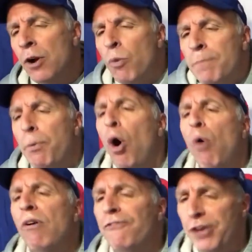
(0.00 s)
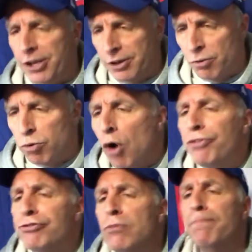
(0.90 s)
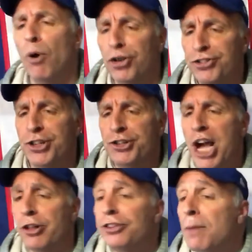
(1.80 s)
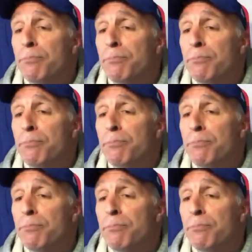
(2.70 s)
When Paul Revere rode through Boston yelling,